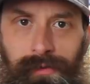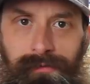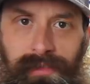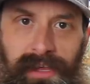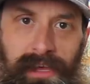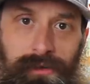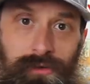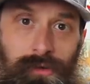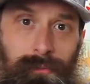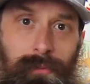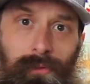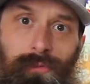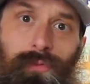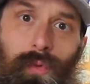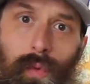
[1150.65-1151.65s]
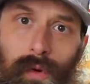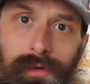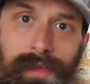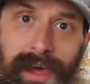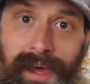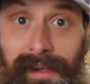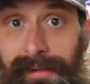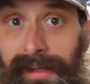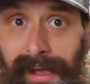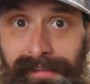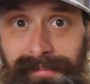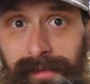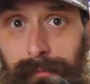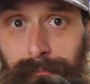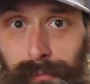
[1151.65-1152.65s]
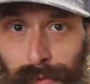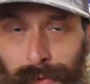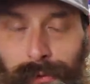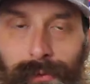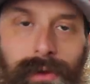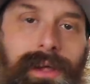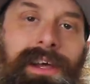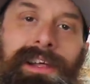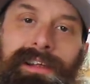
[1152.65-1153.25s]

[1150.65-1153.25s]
of the engine before the head gasket blew.